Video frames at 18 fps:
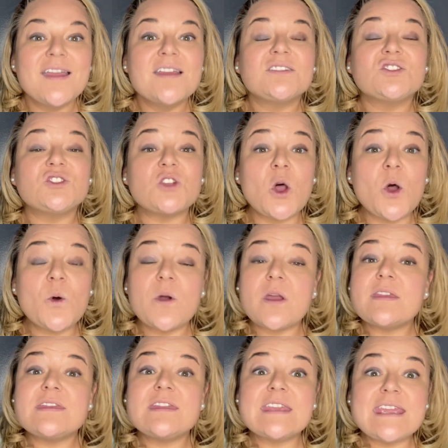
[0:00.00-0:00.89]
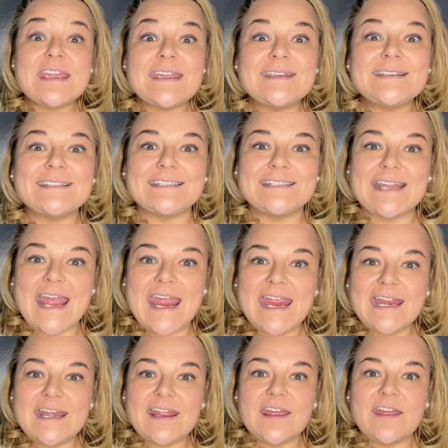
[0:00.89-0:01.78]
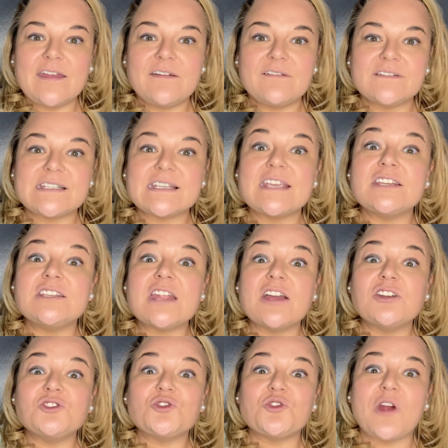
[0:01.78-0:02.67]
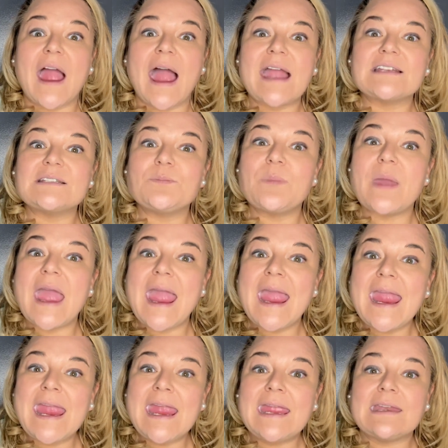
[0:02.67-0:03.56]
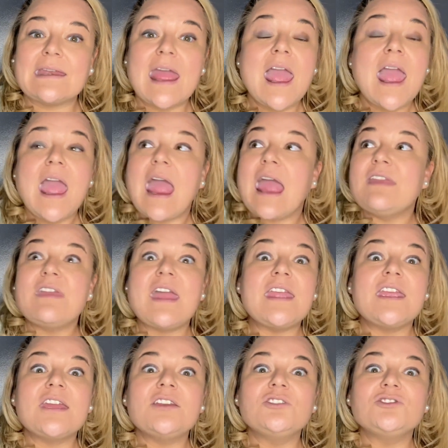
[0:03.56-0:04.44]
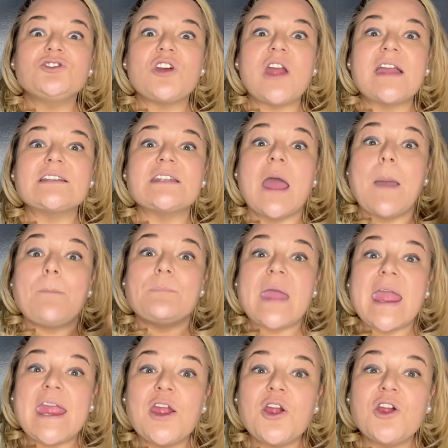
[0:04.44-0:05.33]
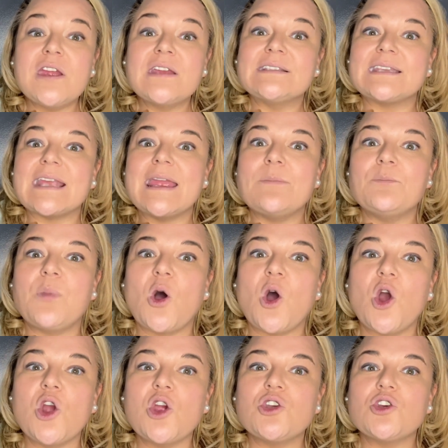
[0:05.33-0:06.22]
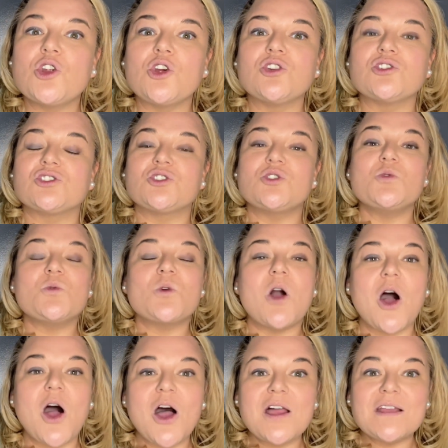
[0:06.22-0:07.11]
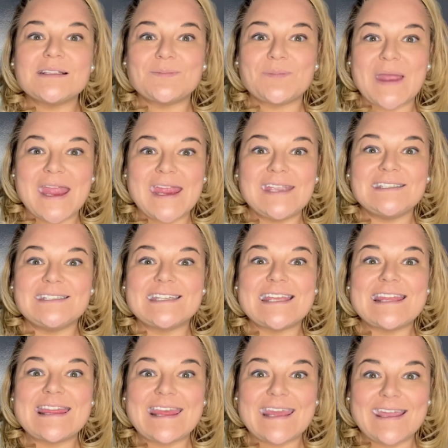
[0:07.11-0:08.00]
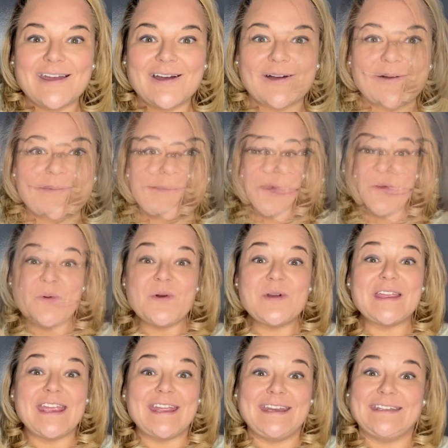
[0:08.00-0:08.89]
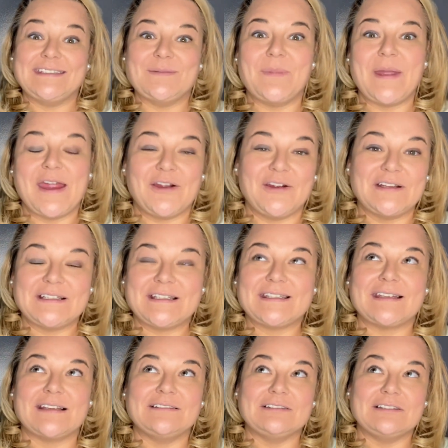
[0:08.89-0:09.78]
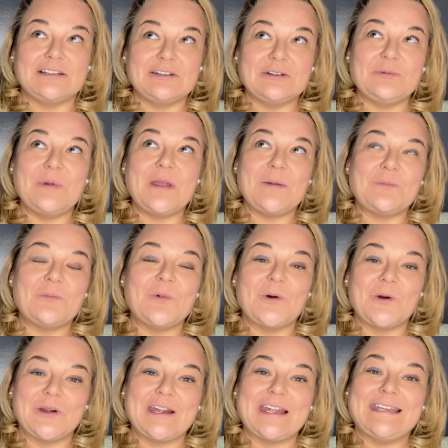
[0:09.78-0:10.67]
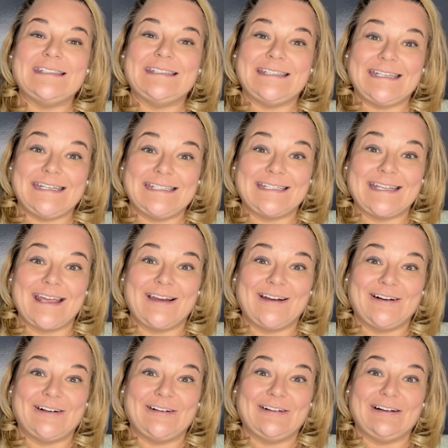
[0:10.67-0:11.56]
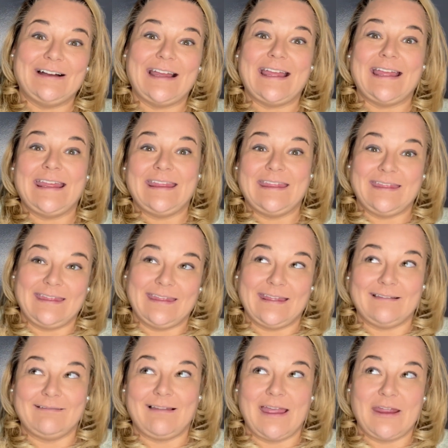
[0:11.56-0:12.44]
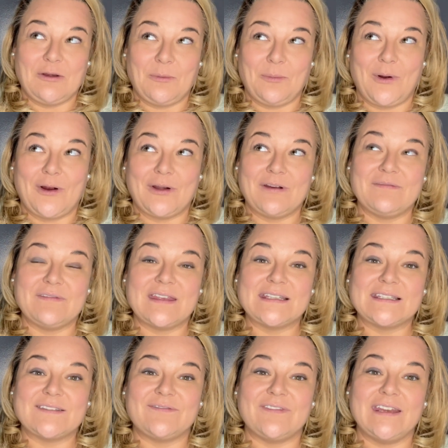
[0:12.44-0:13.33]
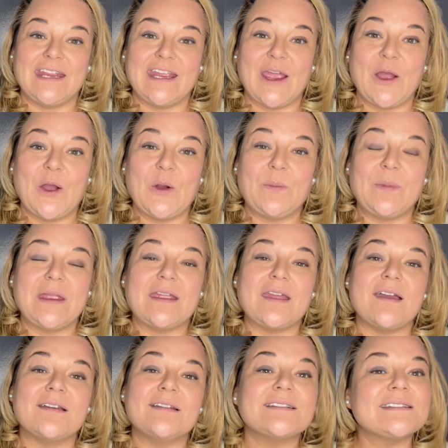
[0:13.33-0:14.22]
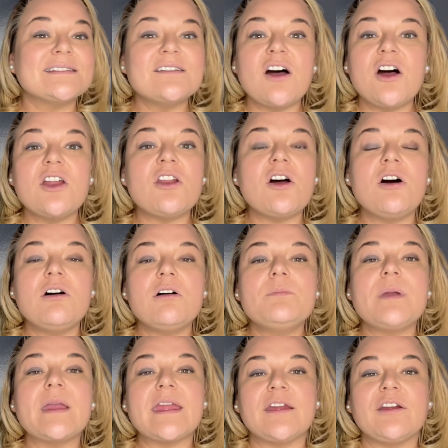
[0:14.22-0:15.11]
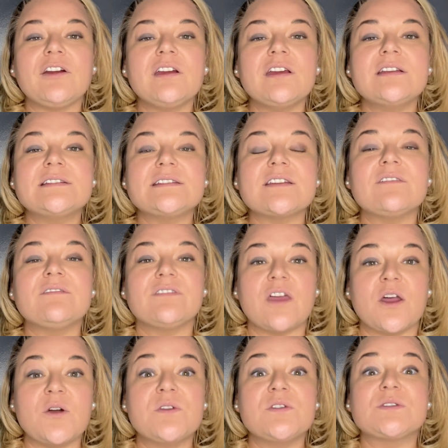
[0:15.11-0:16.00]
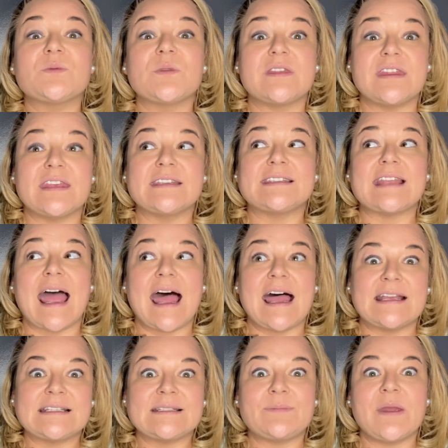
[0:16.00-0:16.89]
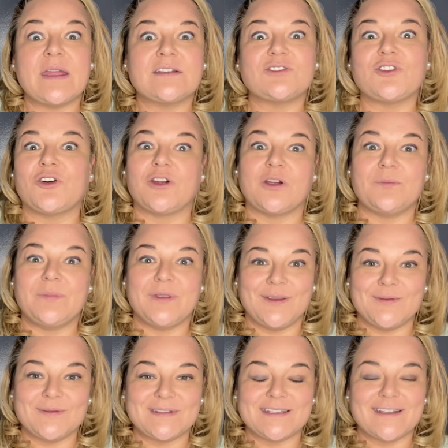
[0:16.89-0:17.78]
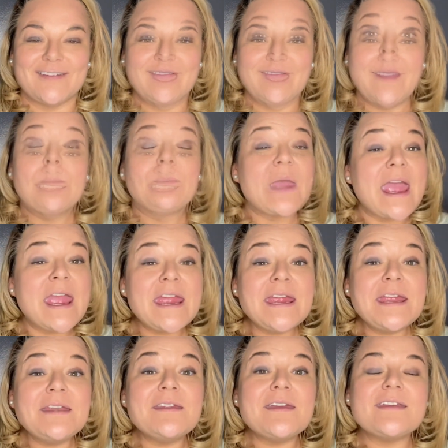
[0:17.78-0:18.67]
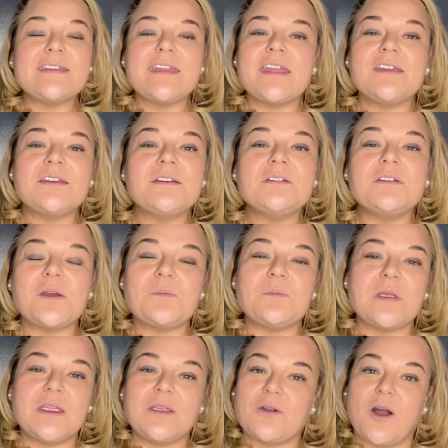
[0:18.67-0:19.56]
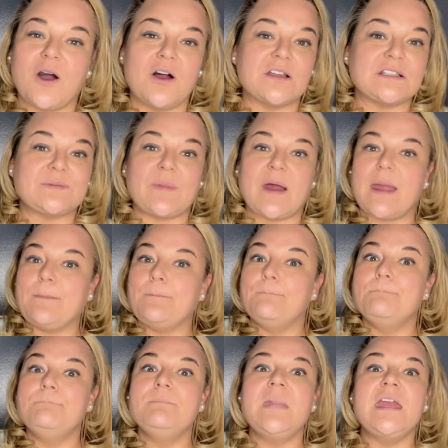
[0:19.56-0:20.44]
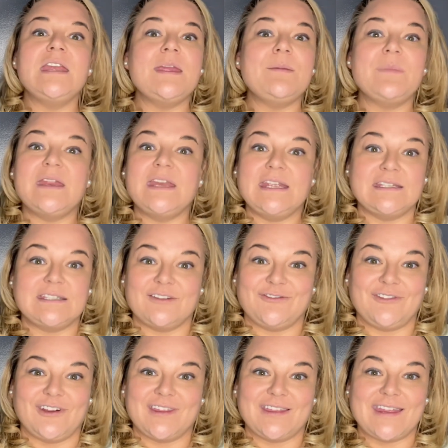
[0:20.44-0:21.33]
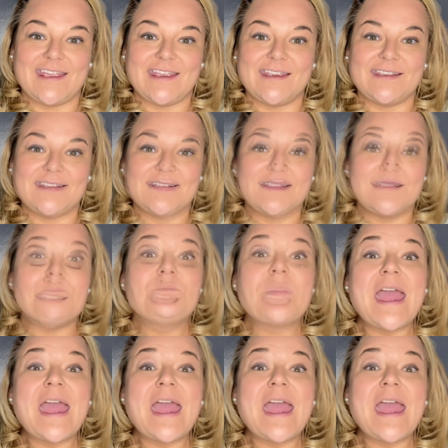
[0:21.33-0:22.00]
So these natives can attract pain, and they can attract parents and partners to cause pain to them. We will get into parents a little bit more in detail in the later part of this video, because not all parents of those with this aspect are abusive. Pain can be caused by many many, many different things.